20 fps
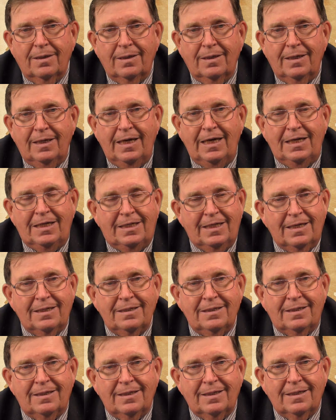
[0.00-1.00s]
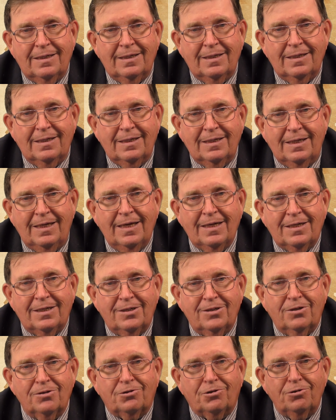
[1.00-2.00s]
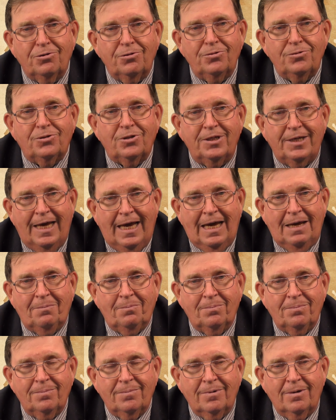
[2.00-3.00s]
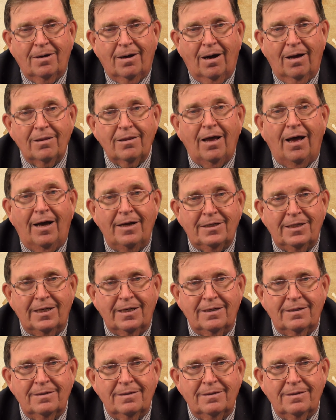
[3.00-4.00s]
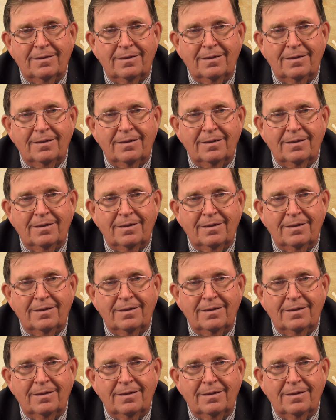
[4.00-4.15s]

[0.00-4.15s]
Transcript: he didn't get to choose the name. Allah did.